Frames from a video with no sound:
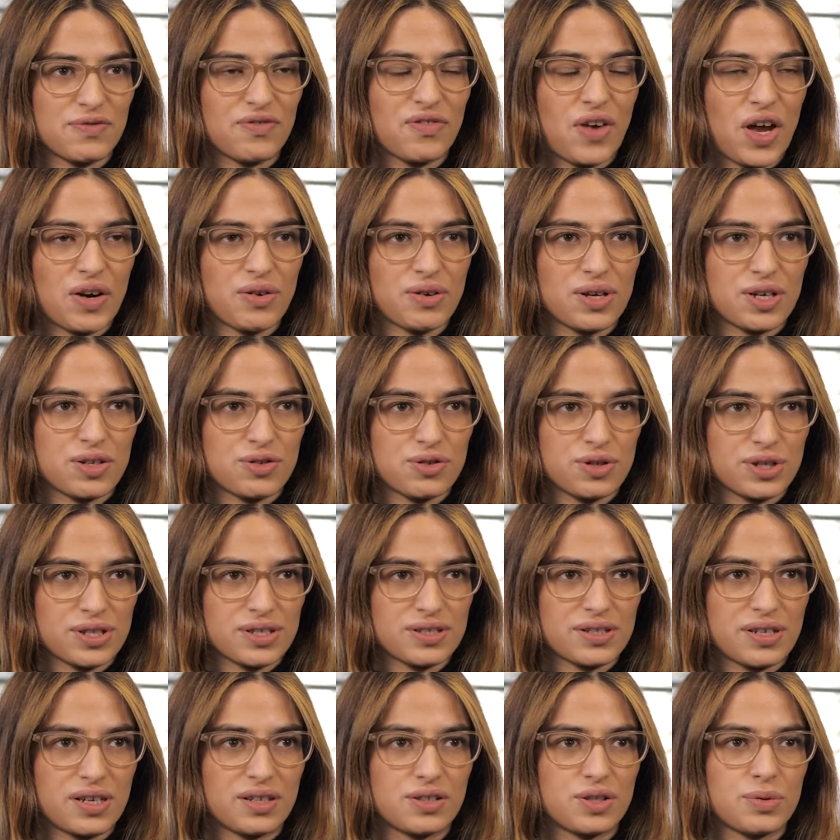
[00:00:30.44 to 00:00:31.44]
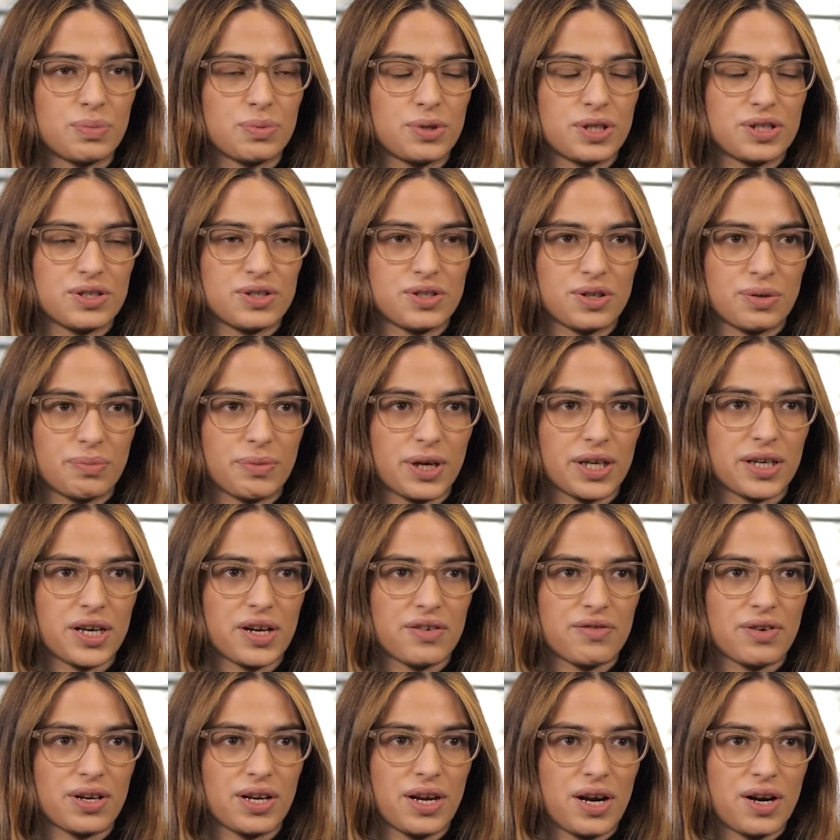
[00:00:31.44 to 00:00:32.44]
very interested to pursue my
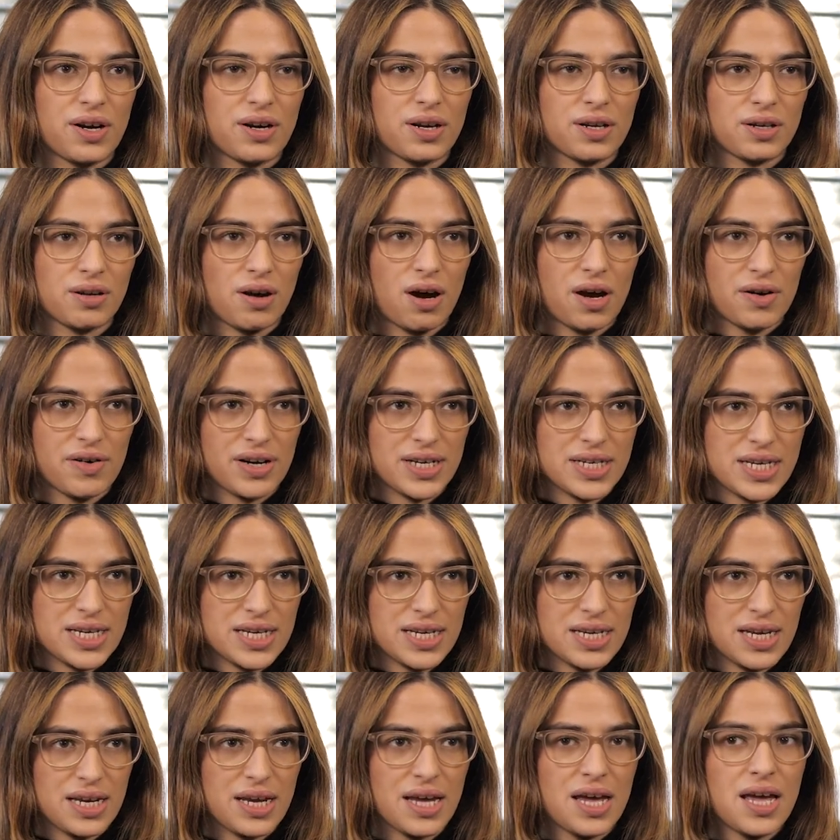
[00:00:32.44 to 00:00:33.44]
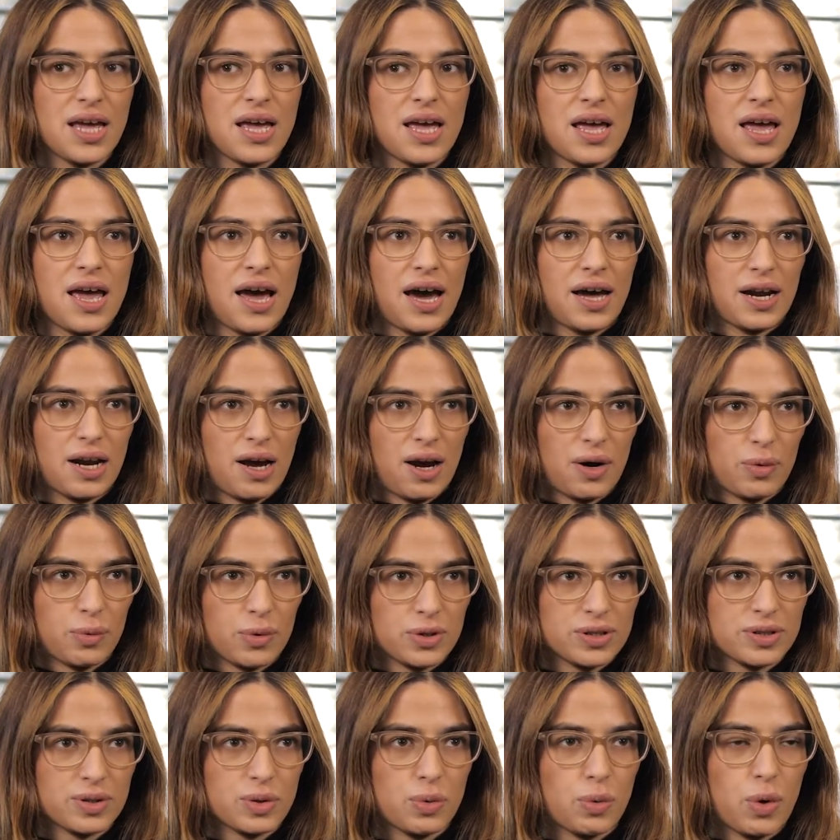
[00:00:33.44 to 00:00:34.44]
career in R&D, and I
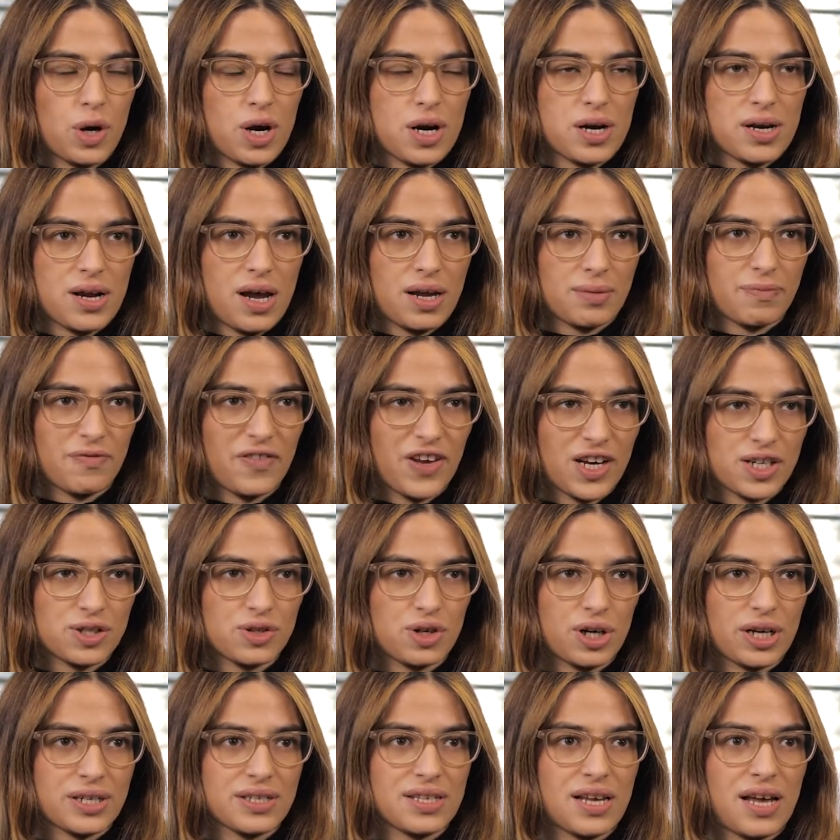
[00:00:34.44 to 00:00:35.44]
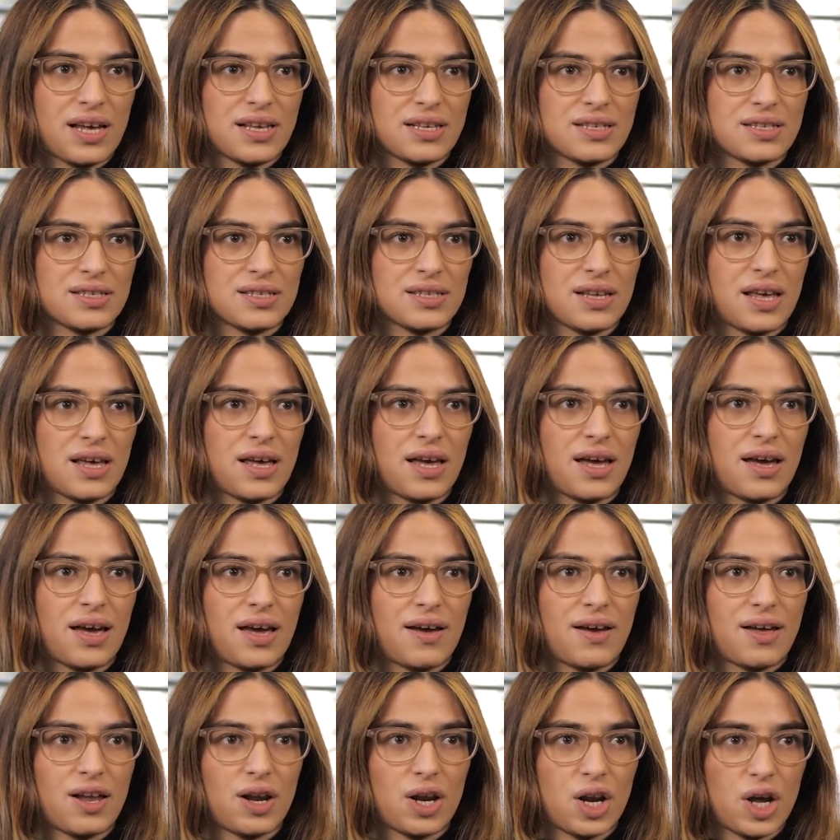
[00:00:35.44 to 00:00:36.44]
was aware that Victrex has
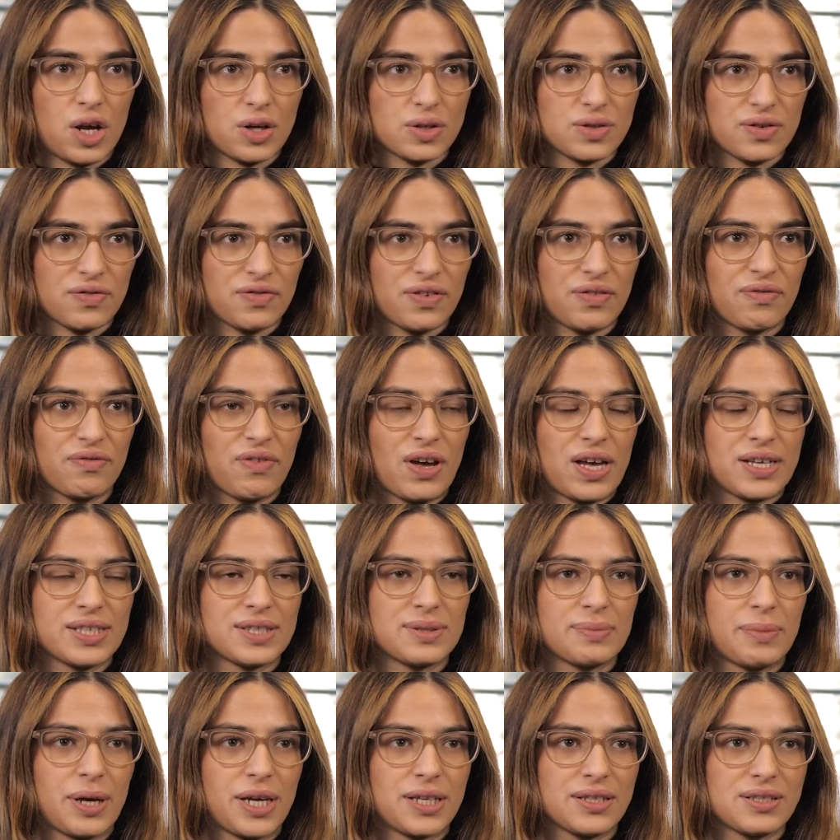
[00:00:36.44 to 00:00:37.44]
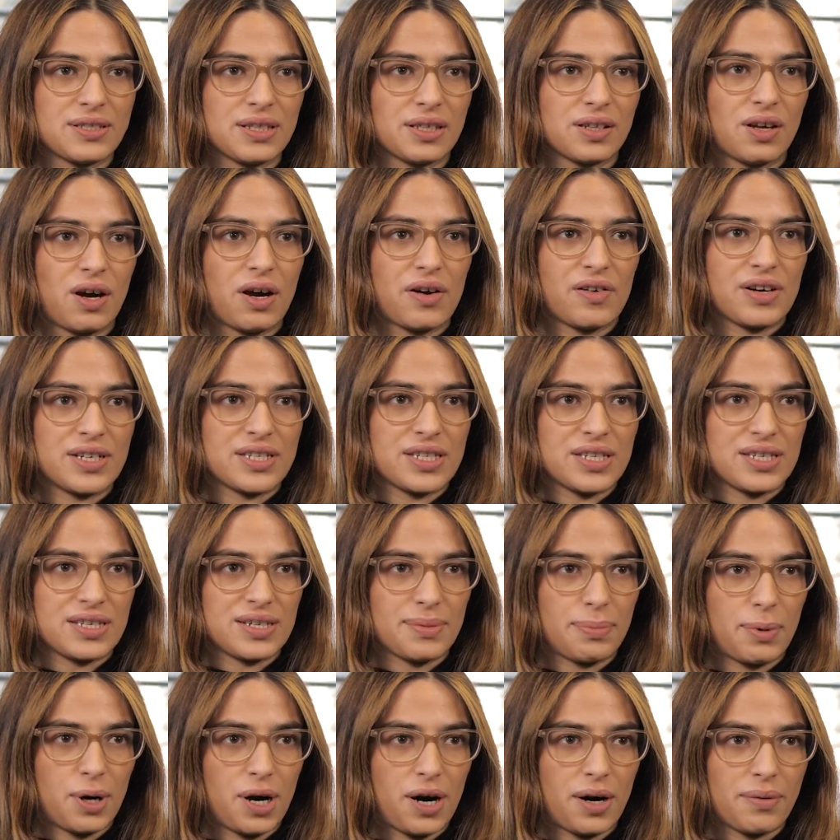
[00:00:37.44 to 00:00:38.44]
loads of investment in R&D
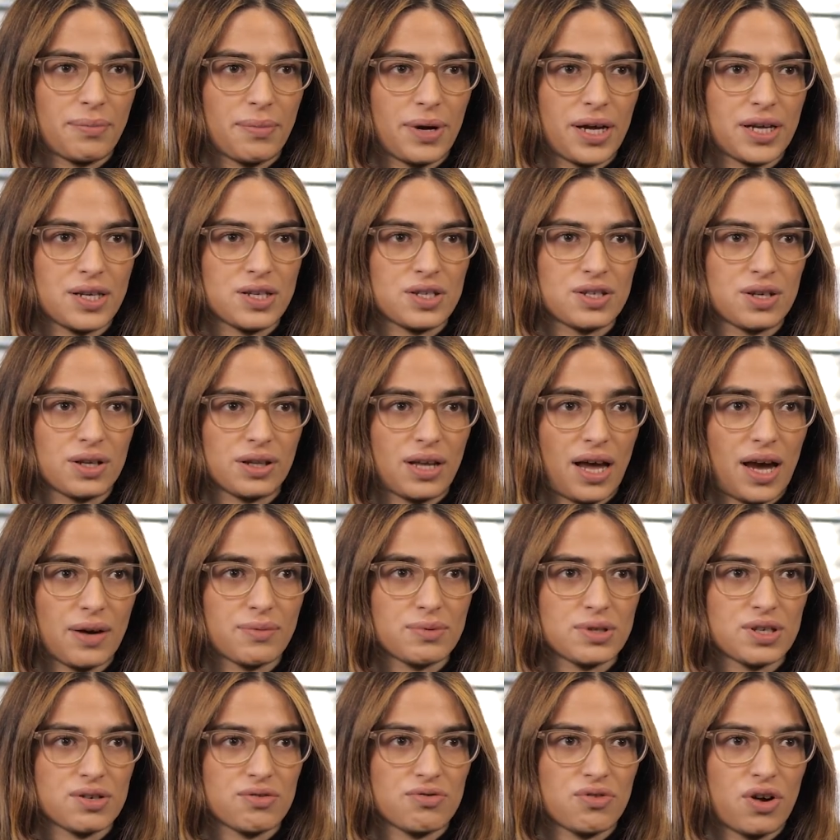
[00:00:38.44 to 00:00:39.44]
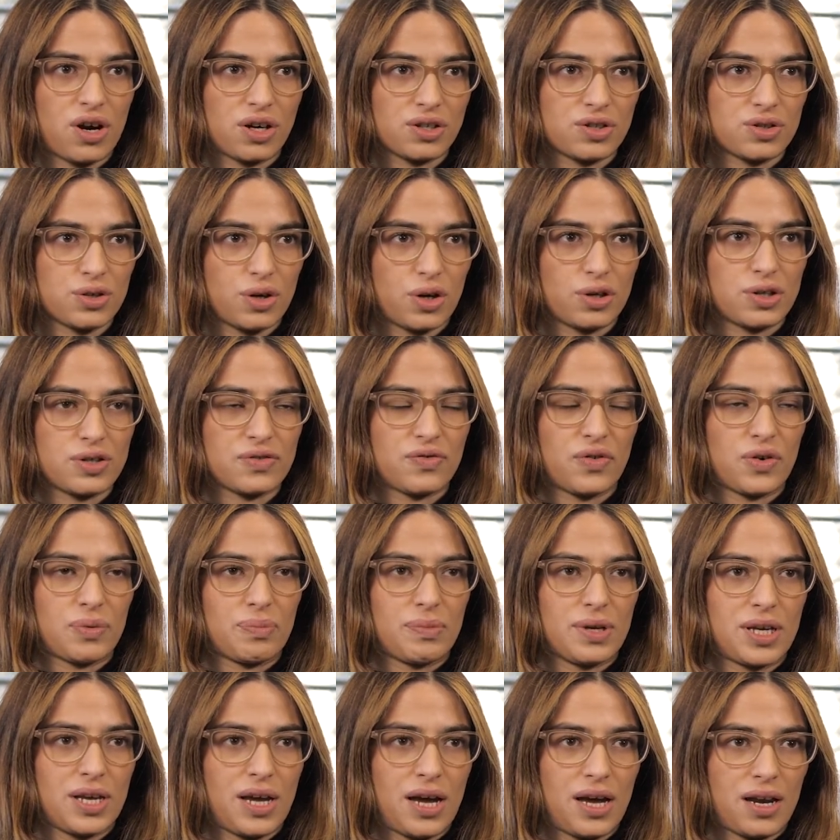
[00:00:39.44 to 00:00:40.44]
department, so that was the right choice for
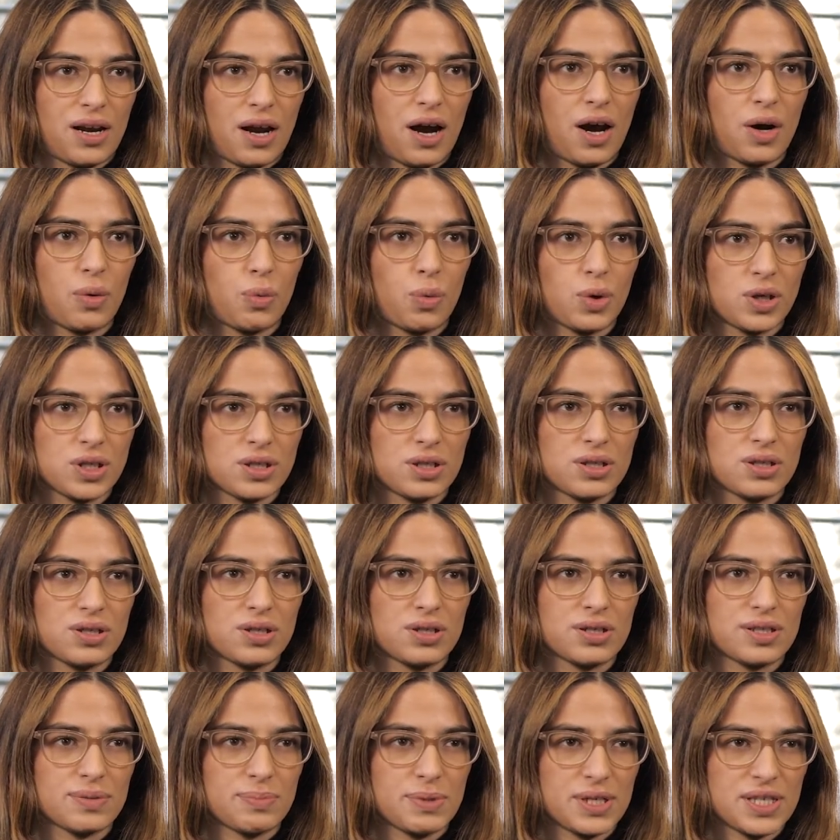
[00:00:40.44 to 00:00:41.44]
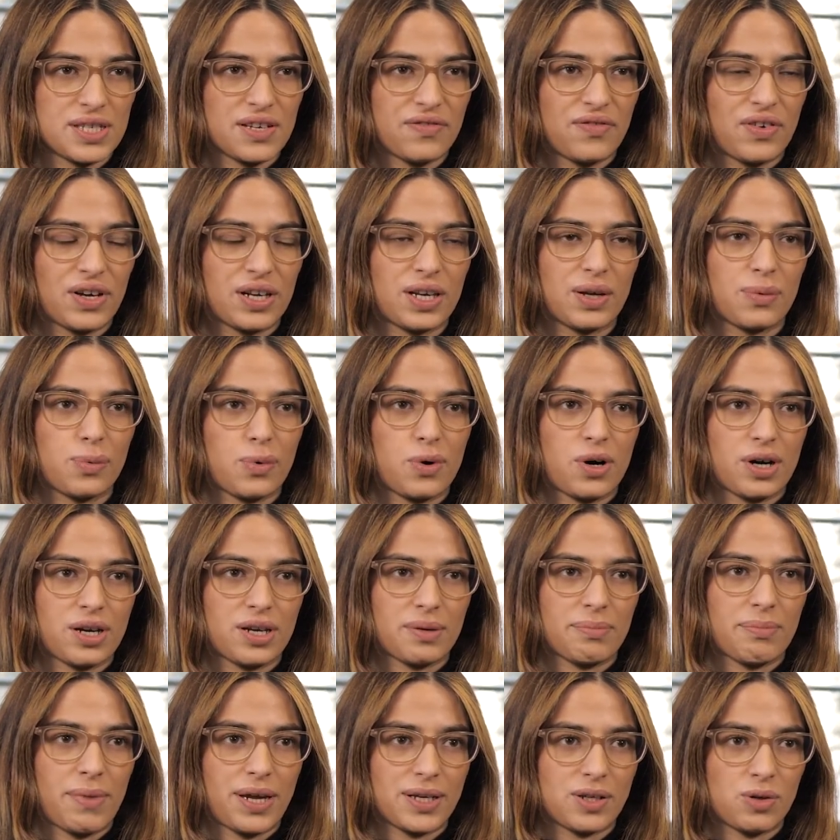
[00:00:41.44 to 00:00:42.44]
me, and I wanted to specifically
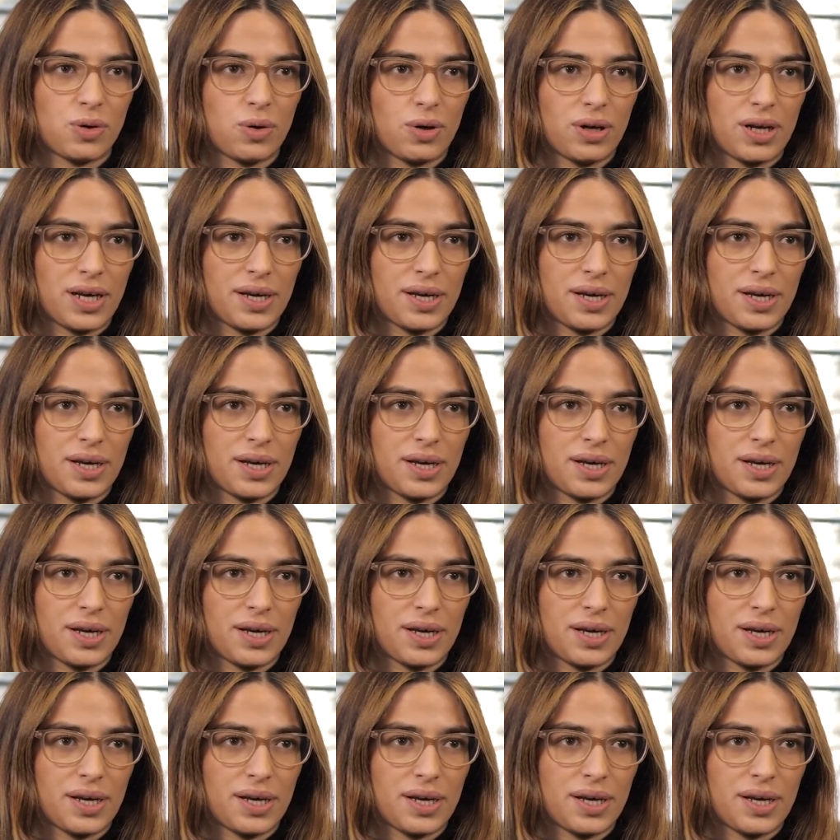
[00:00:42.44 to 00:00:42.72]
work in medical